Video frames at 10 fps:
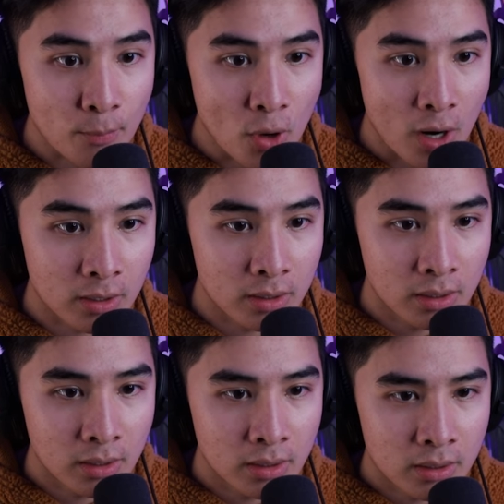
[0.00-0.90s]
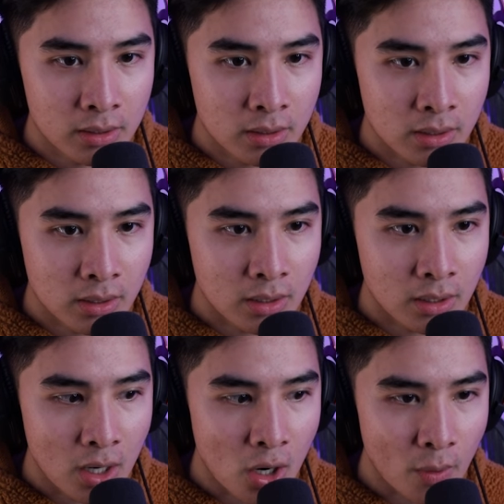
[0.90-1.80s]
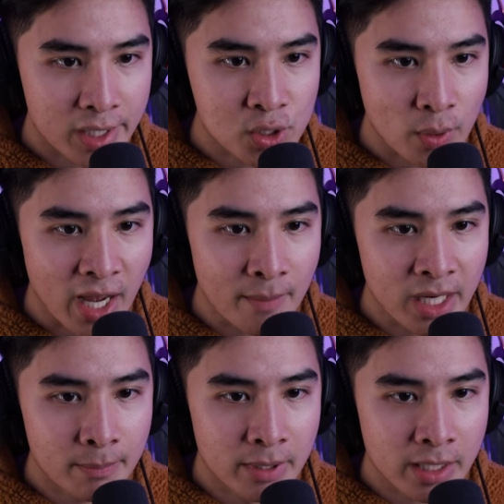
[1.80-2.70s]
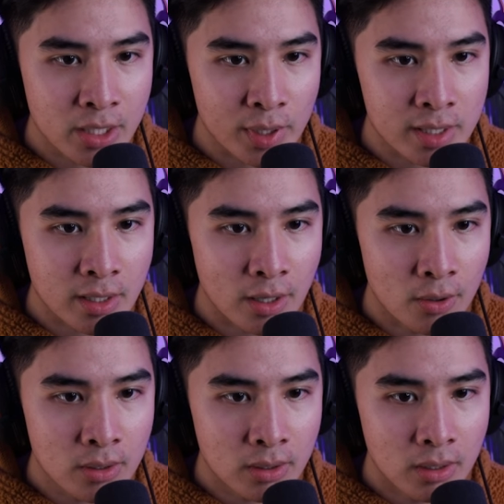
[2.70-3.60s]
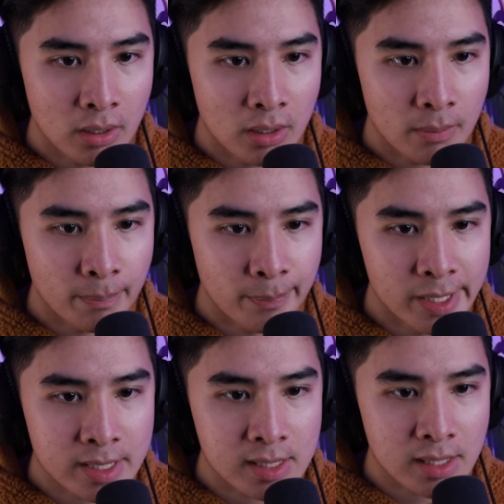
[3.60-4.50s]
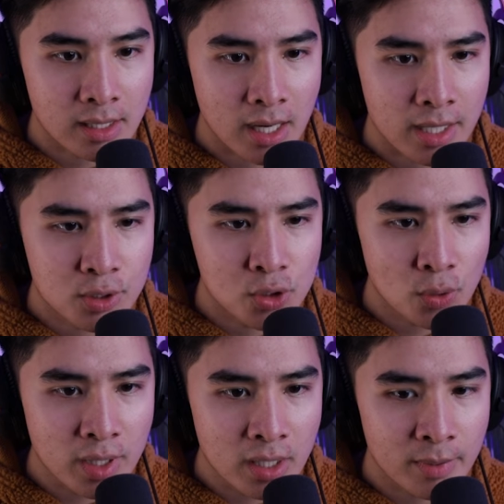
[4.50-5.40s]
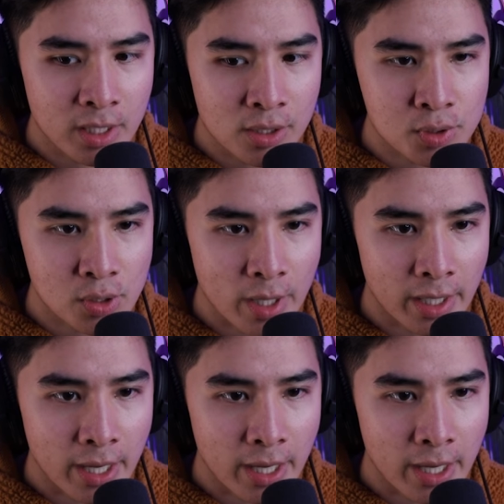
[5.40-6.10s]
I'm wrong. Alright, so I have my ability ready to go, but I don't think I'm going to use it right